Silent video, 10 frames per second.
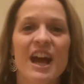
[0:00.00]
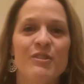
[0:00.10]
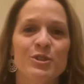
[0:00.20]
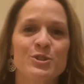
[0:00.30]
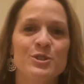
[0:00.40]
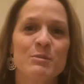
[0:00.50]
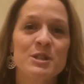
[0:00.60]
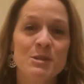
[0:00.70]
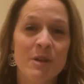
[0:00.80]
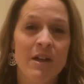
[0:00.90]
I've learned so
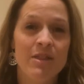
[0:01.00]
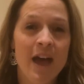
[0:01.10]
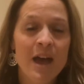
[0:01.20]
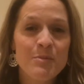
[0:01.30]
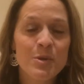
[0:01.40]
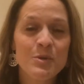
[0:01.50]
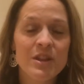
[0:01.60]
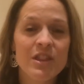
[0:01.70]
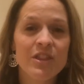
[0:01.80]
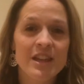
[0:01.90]
much about that. But one
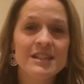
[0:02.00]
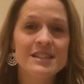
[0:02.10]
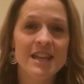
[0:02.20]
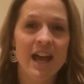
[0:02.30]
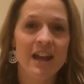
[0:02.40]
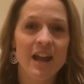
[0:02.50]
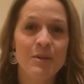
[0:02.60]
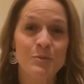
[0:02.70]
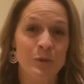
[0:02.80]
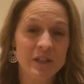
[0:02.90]
of the things that
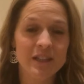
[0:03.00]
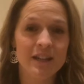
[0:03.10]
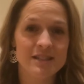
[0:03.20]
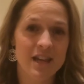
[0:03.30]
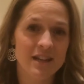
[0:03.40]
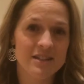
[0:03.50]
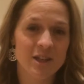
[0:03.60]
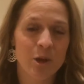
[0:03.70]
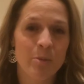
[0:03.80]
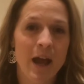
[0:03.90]
I'm really excited
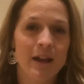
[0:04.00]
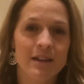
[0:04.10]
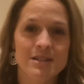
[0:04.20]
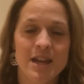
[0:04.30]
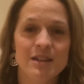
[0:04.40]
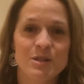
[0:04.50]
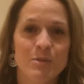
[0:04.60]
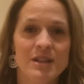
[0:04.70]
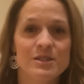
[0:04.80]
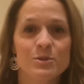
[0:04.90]
to go back and take to
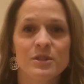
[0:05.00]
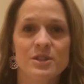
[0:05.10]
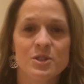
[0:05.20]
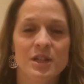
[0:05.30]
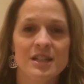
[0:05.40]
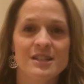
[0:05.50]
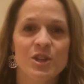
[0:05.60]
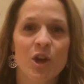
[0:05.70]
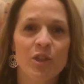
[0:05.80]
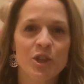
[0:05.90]
my school district is
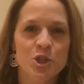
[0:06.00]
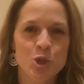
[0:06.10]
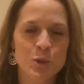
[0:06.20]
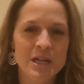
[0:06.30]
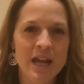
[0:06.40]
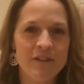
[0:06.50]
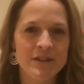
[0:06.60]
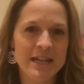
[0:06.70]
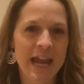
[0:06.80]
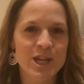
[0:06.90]
called the Tree of
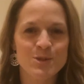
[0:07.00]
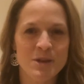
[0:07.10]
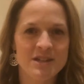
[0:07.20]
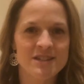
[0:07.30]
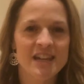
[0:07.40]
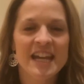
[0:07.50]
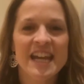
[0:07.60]
Engagement.